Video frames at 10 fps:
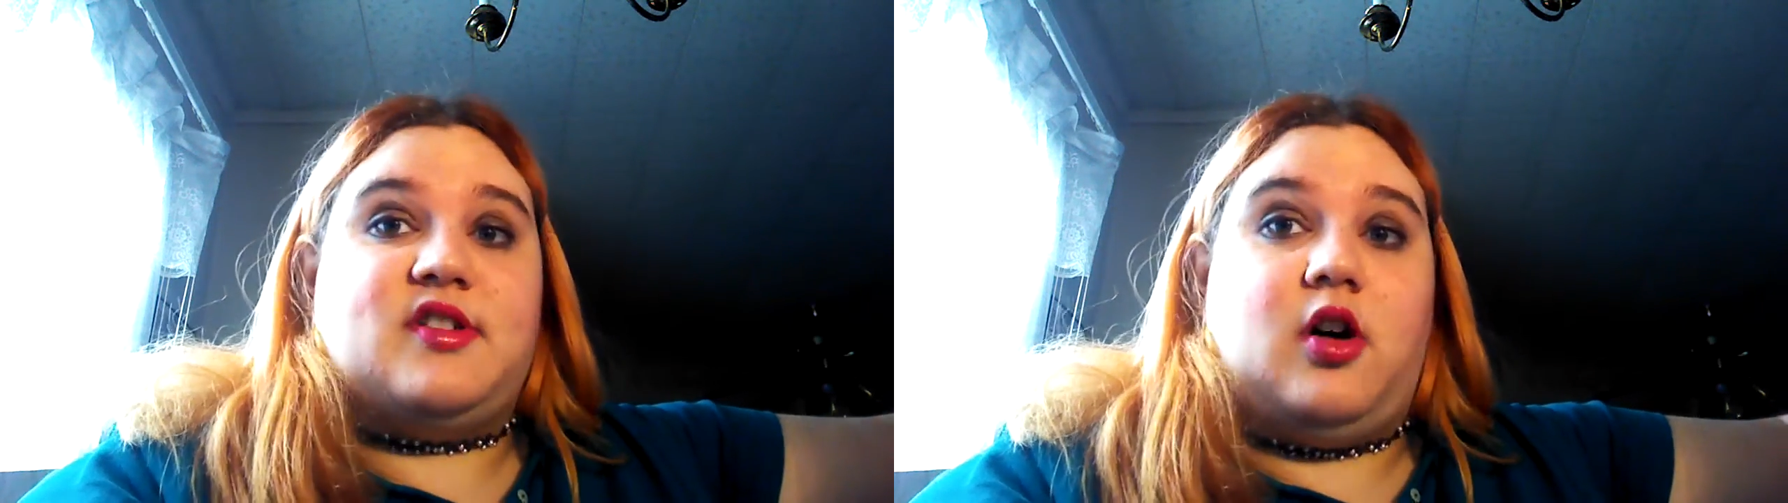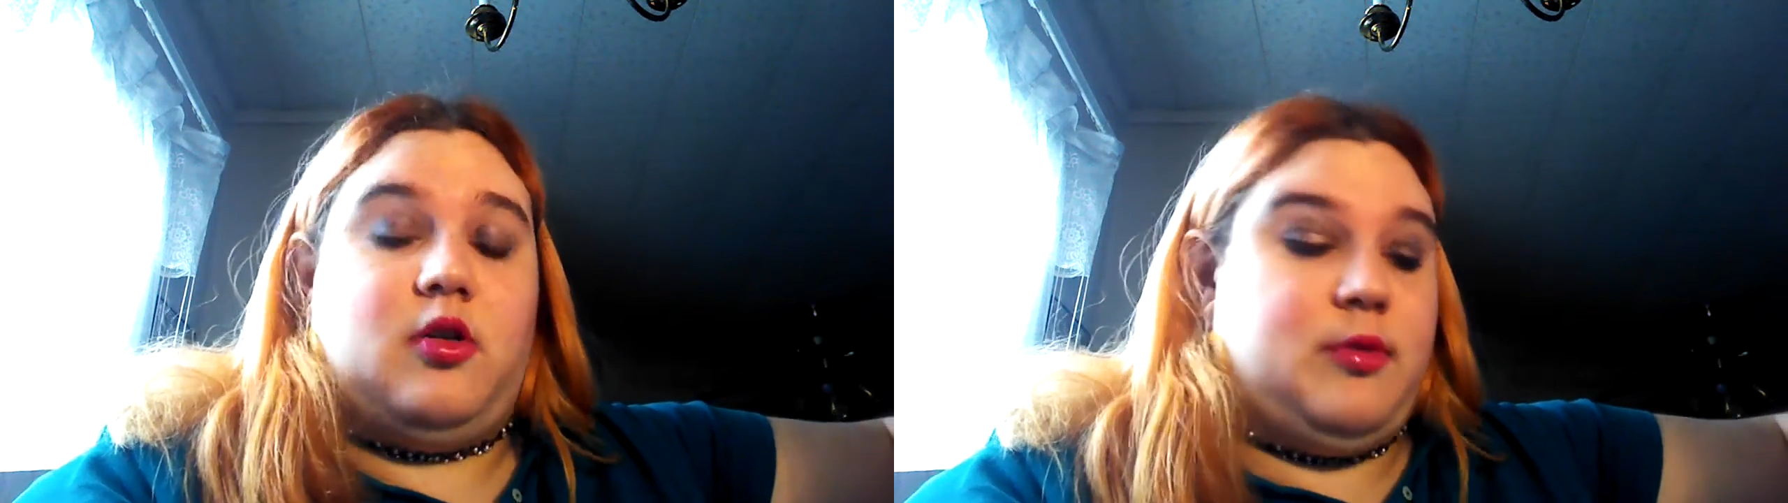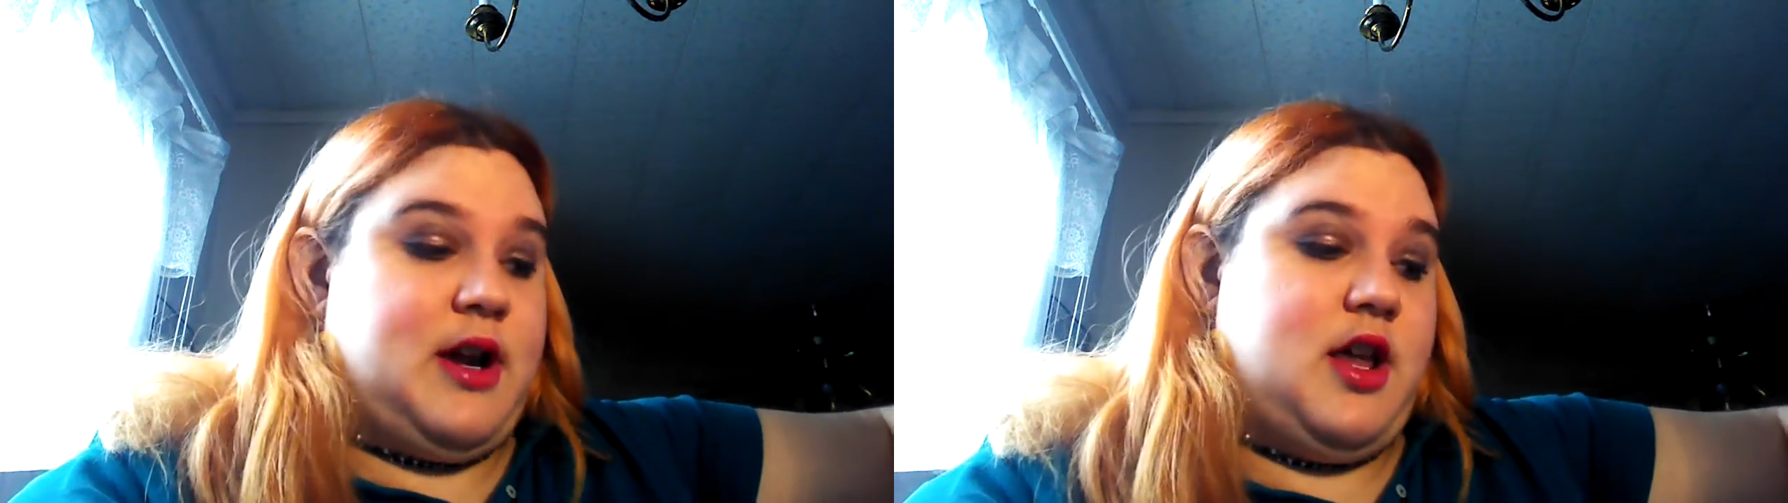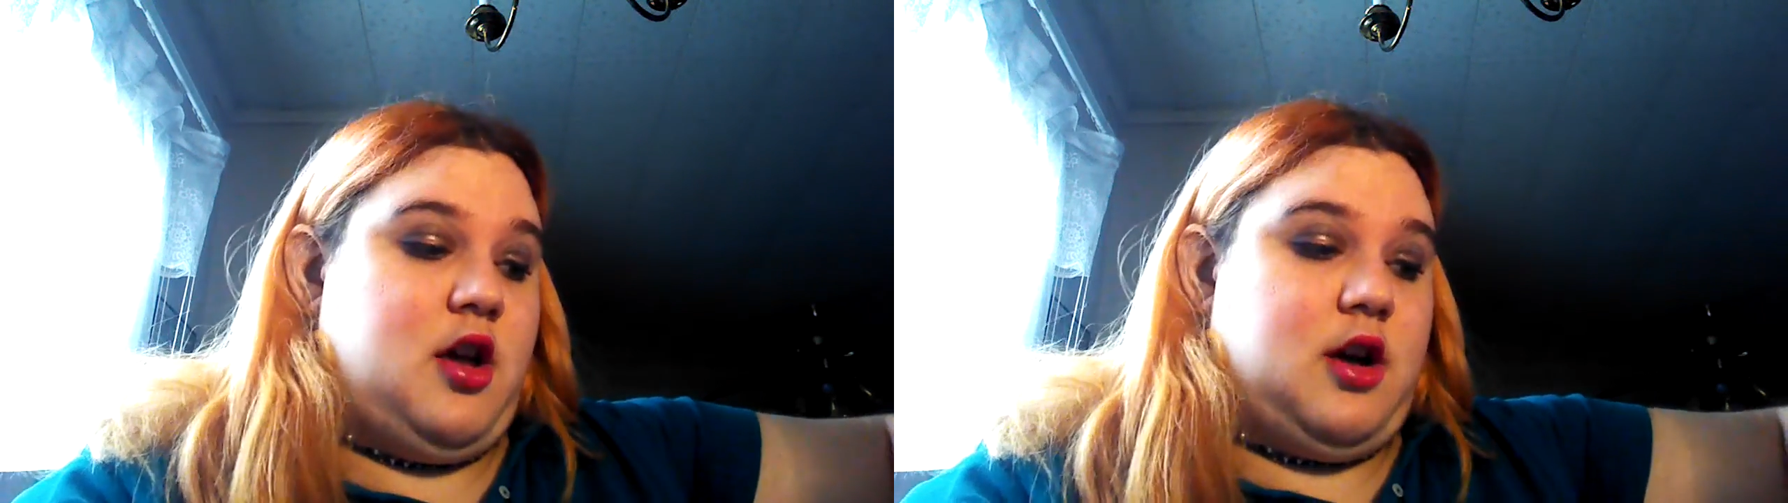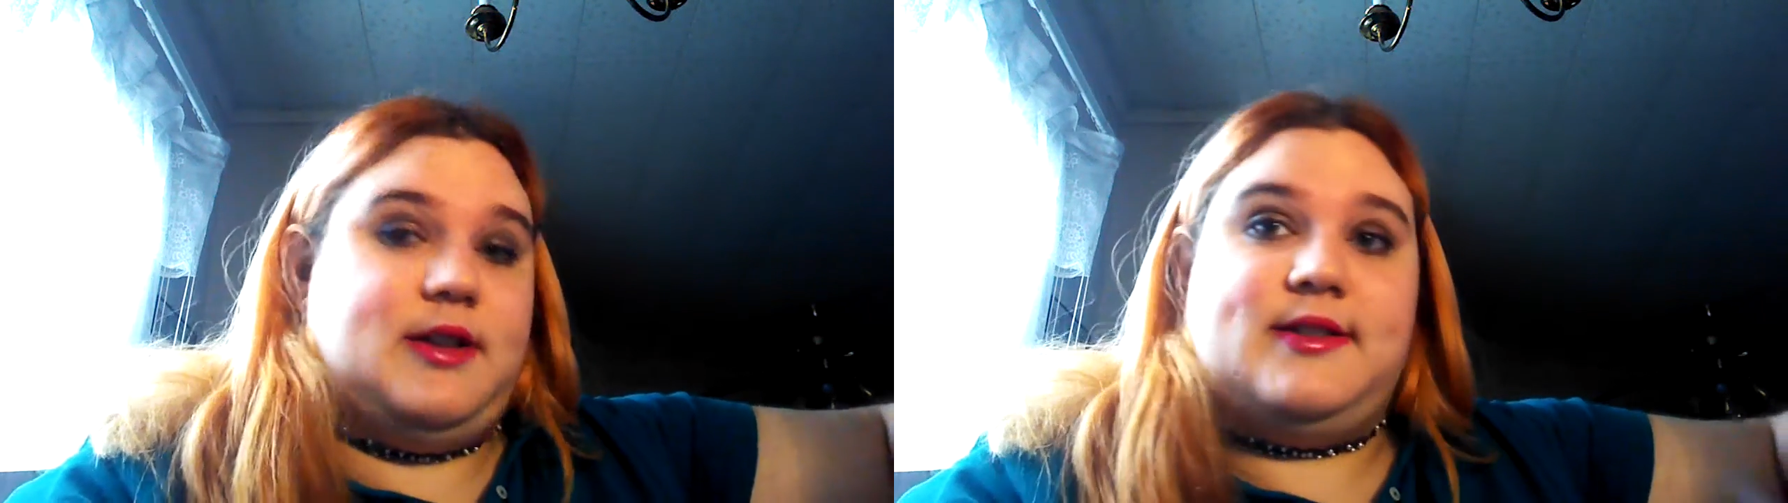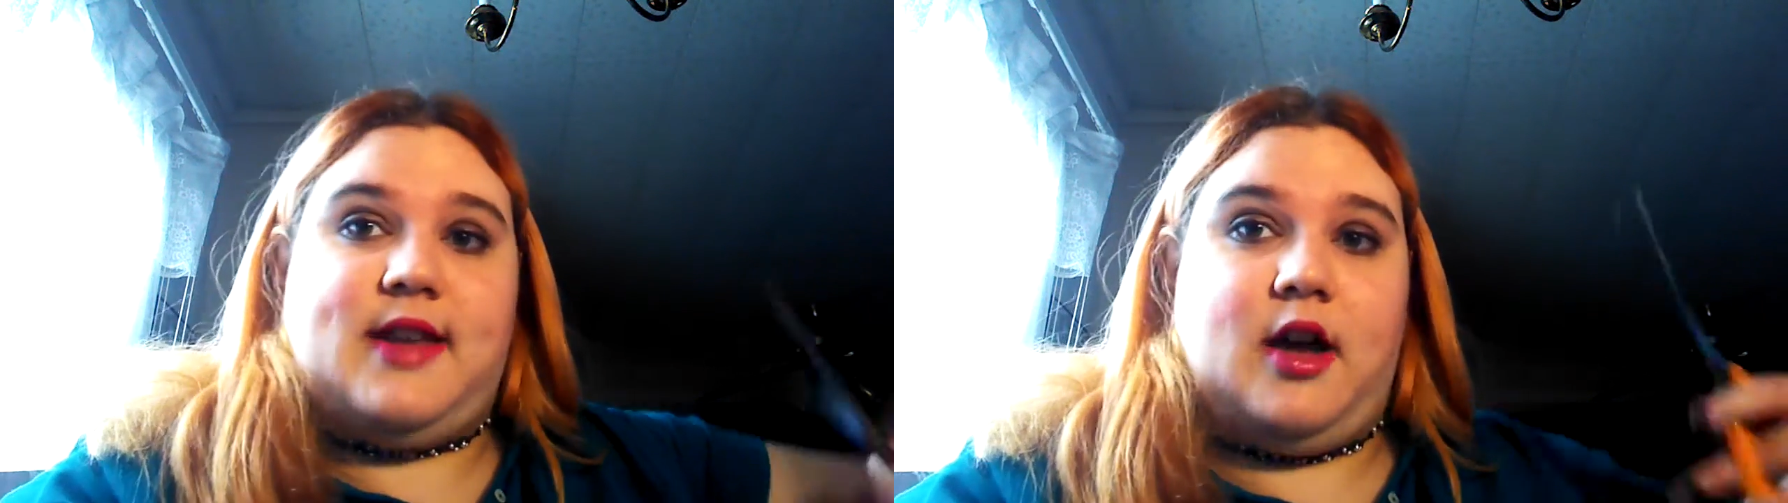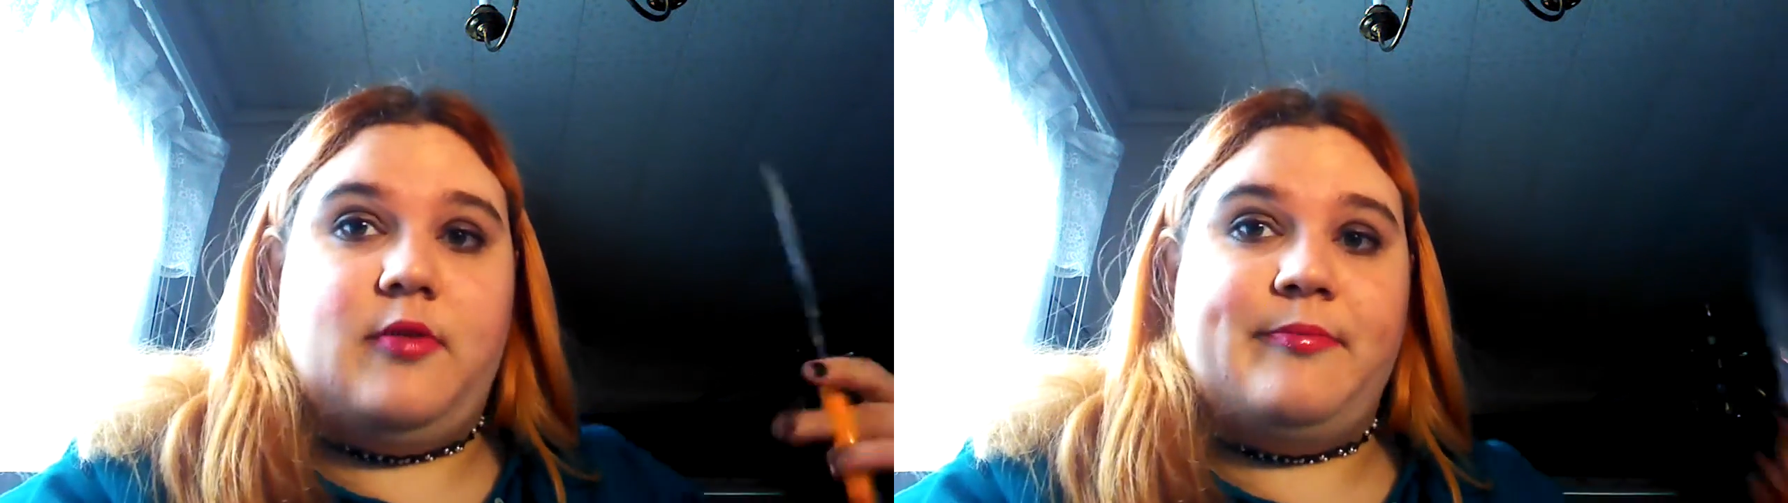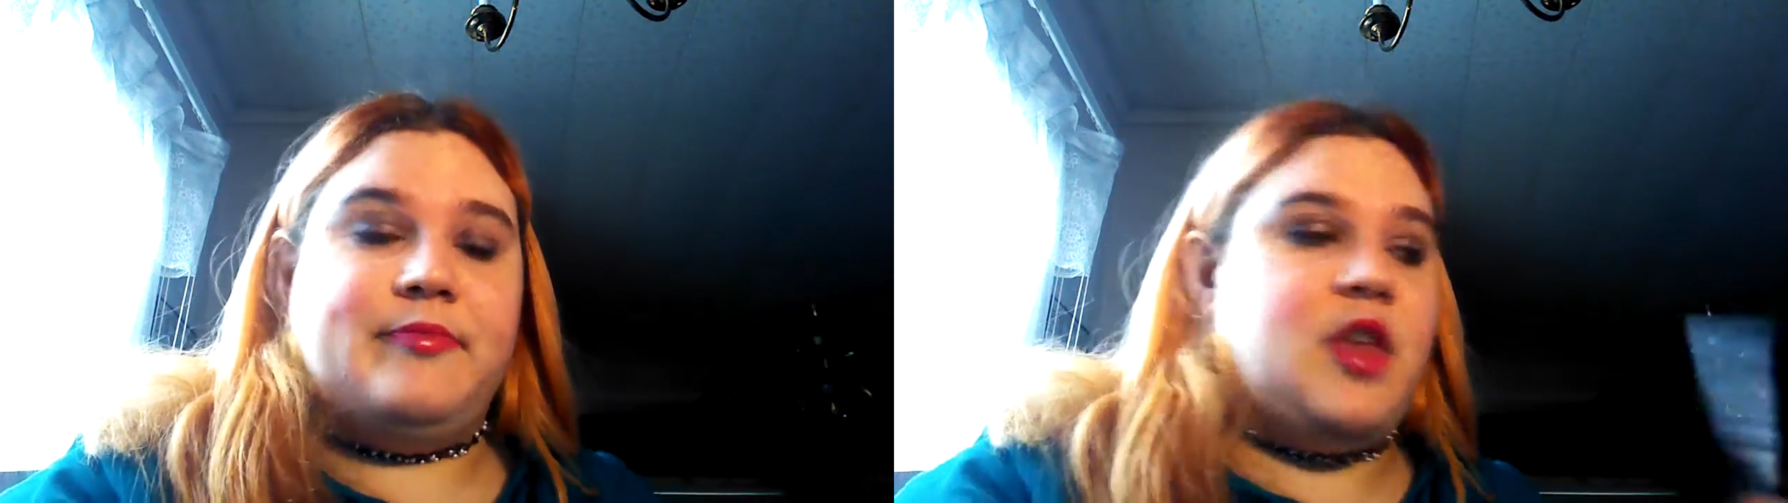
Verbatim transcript: already on sale,